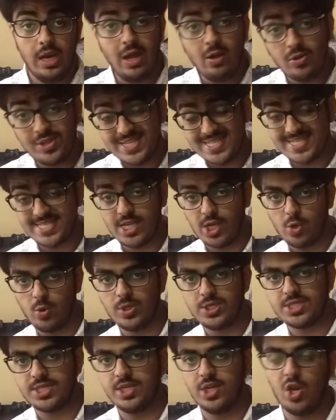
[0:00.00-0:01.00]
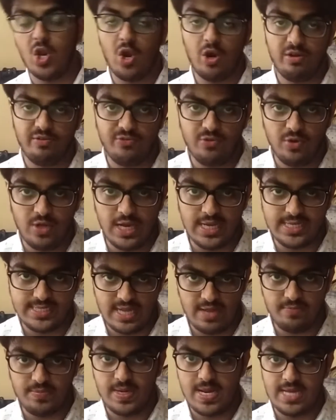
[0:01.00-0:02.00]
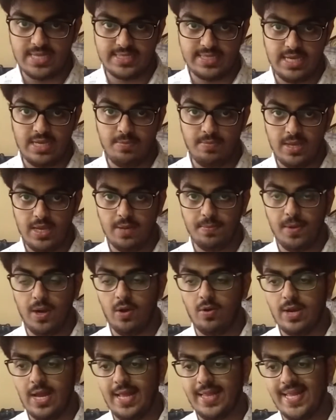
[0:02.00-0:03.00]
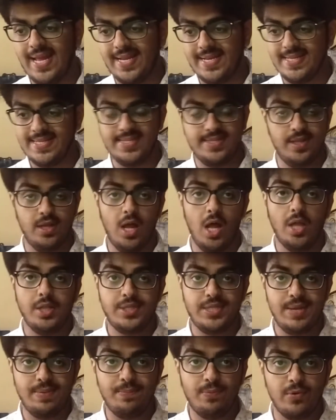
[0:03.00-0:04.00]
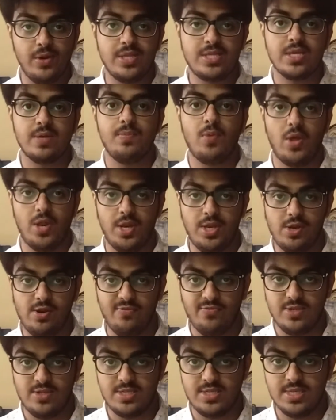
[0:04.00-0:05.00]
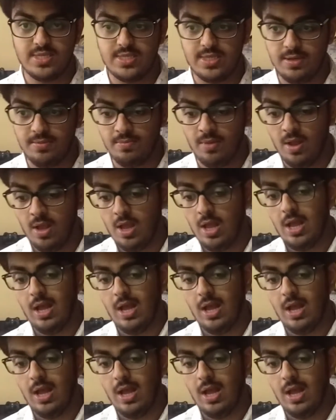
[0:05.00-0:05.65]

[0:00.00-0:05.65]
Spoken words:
Now this is a question a lot of you guys have been asking me about, and that is the temperature monitor of the system.